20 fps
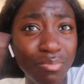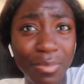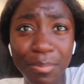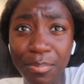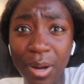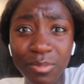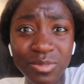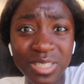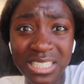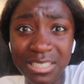
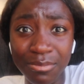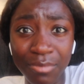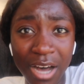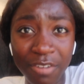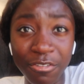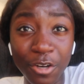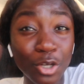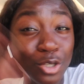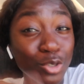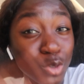bumped into
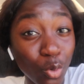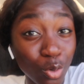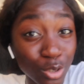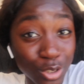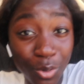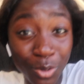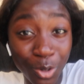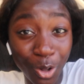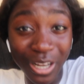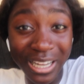Martha, who's
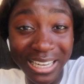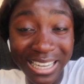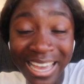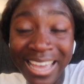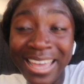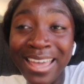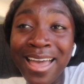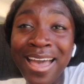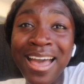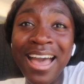also on
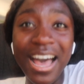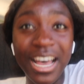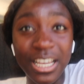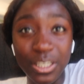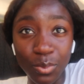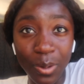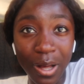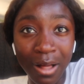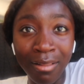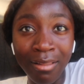holiday
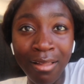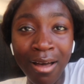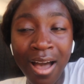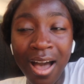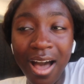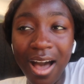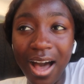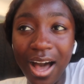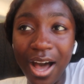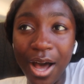as well,
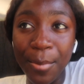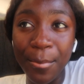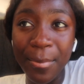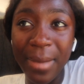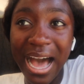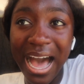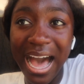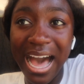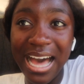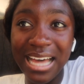
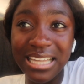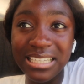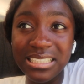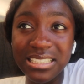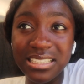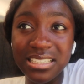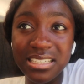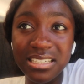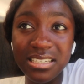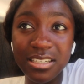
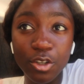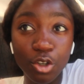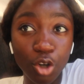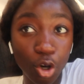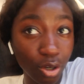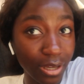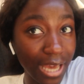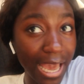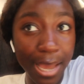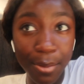
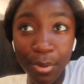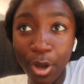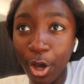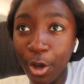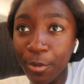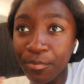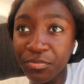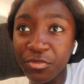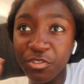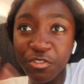and came
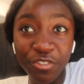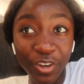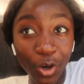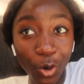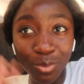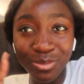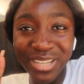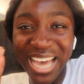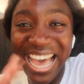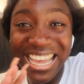home,
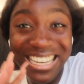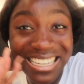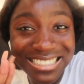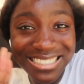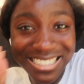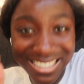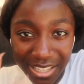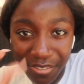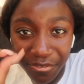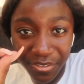filmed,
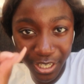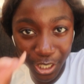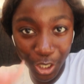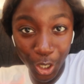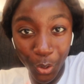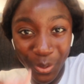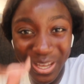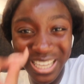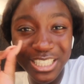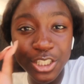edited the
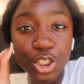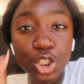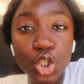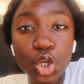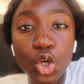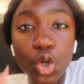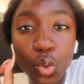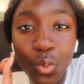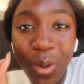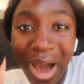video in
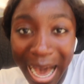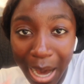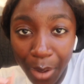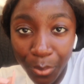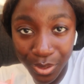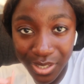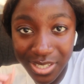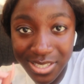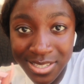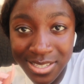2
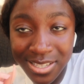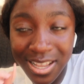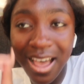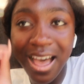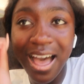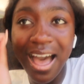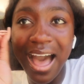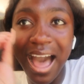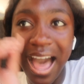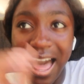hours,
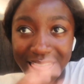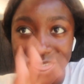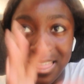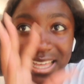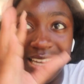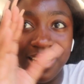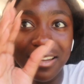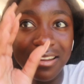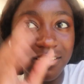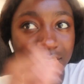and
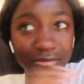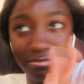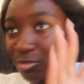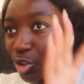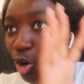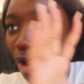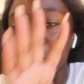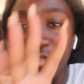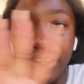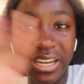then
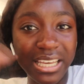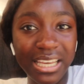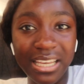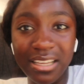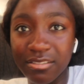got ready,